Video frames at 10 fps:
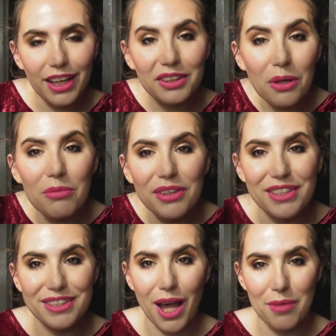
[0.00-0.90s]
I don't want
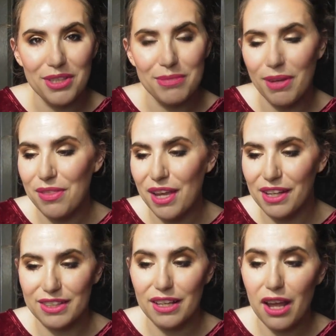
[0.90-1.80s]
this to happen to my
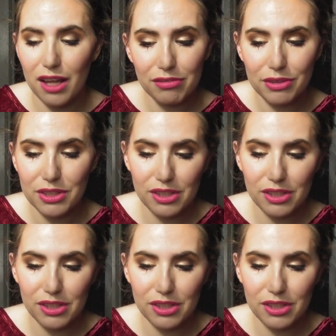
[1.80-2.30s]
things. And hand food